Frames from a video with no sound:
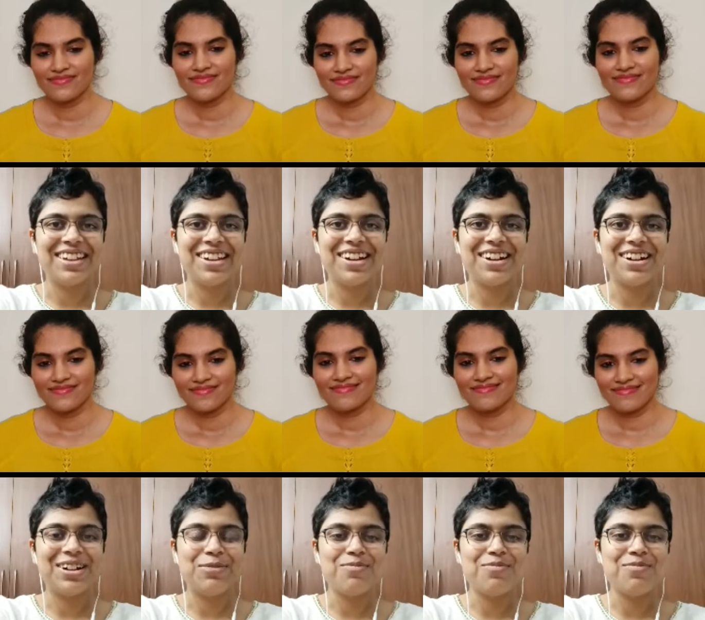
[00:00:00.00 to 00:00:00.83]

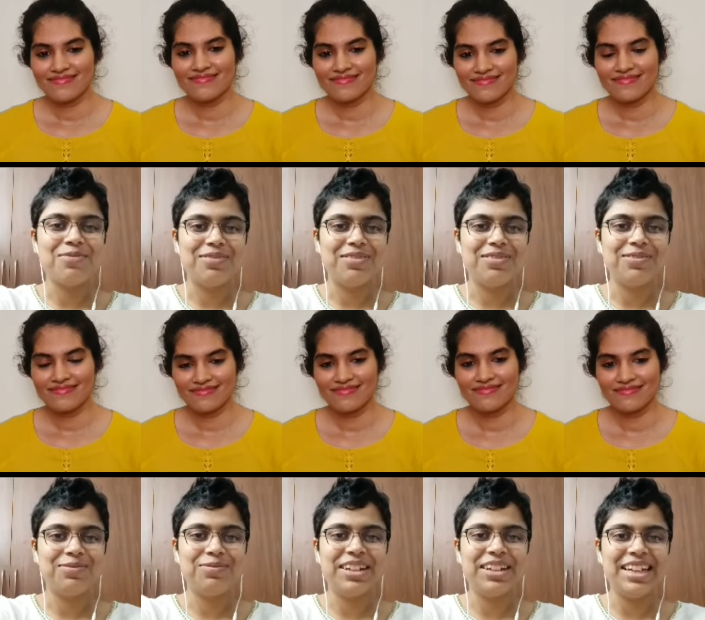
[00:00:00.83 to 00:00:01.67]
Speaker 1: um, mm.
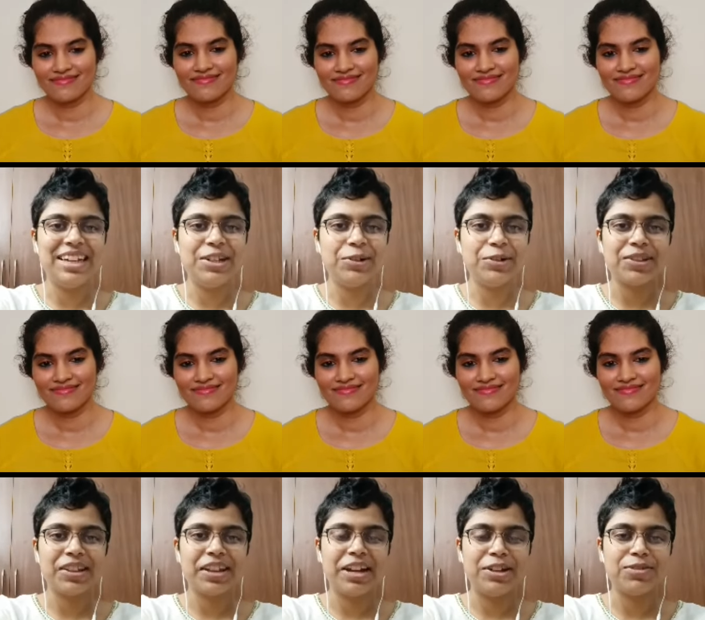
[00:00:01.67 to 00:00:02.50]
fatigued
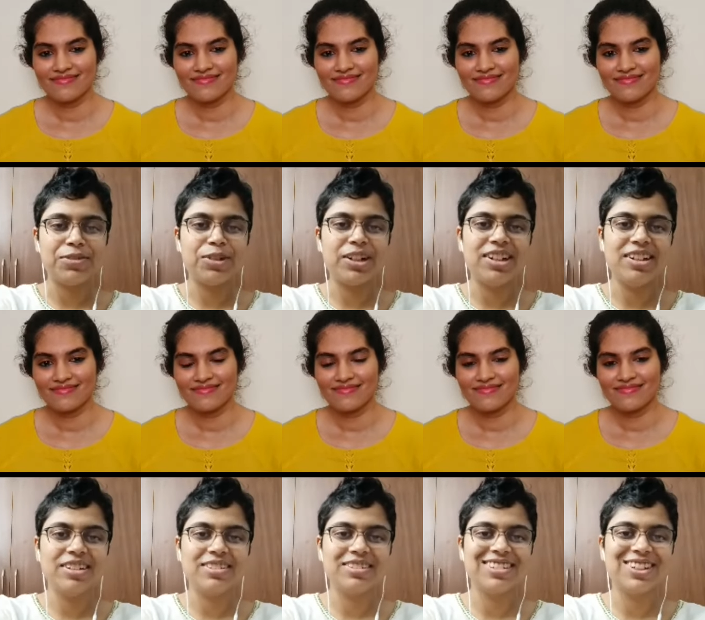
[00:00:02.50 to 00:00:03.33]
kind of world.
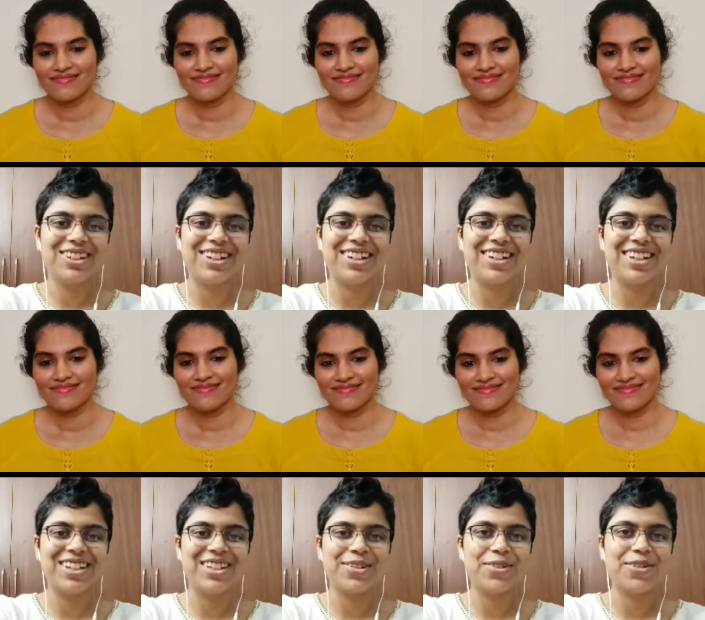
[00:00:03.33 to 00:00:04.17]
Uh,
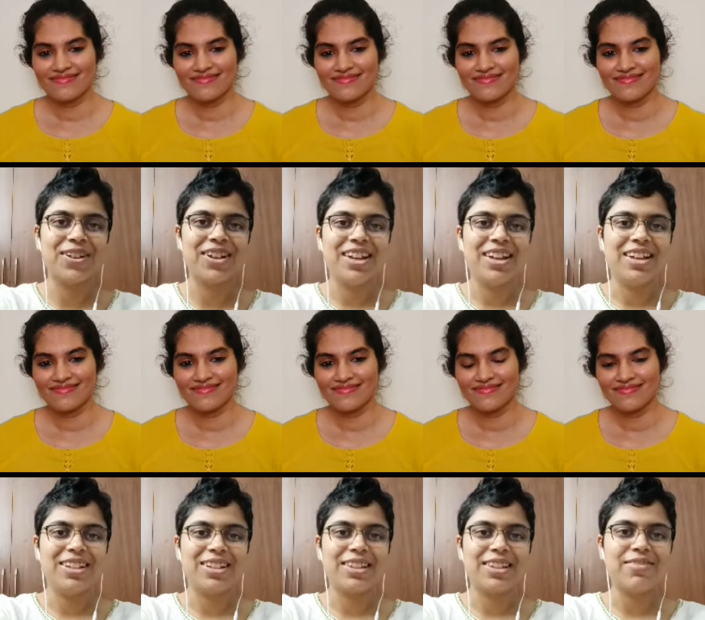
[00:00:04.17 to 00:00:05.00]
and so hmm.
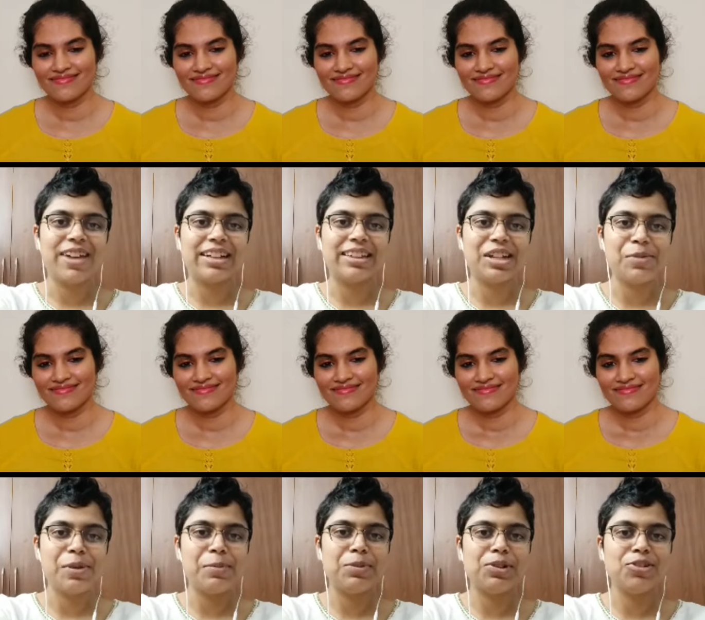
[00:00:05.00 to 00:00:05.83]
just the fact that I'm
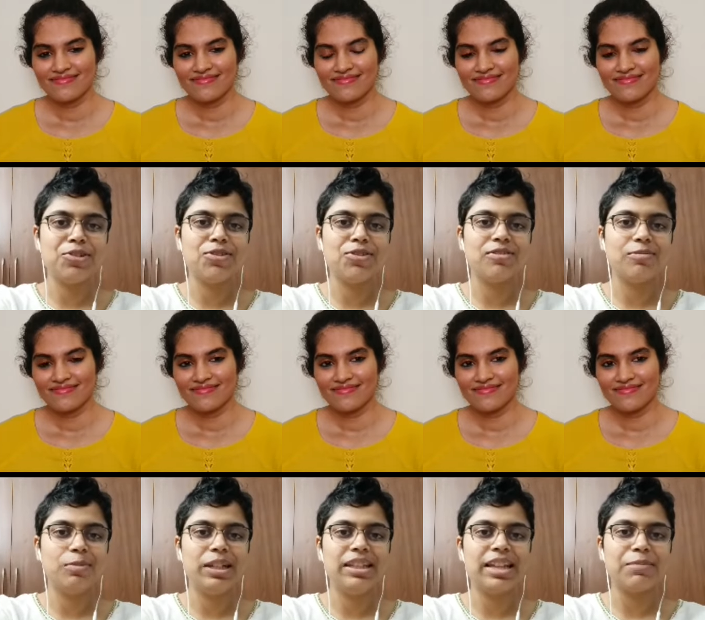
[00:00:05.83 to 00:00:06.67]
able to
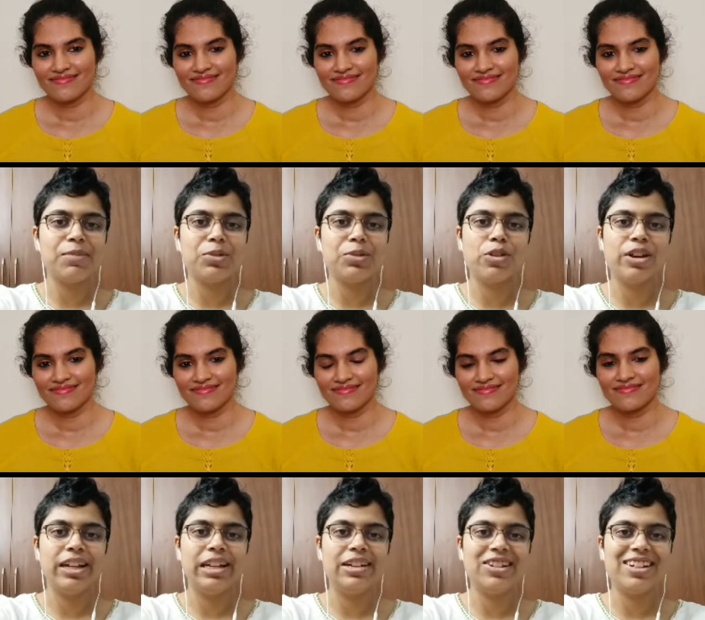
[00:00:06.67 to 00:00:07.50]
be that much more
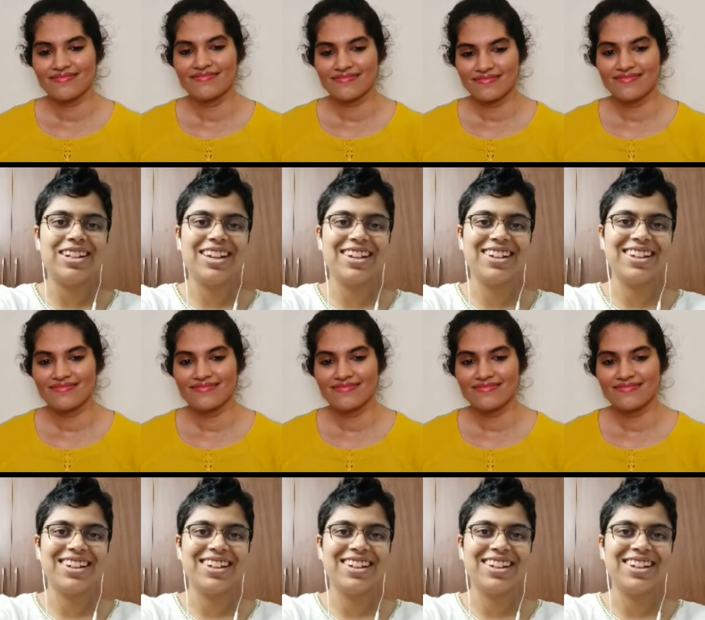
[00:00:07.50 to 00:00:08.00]
energetic,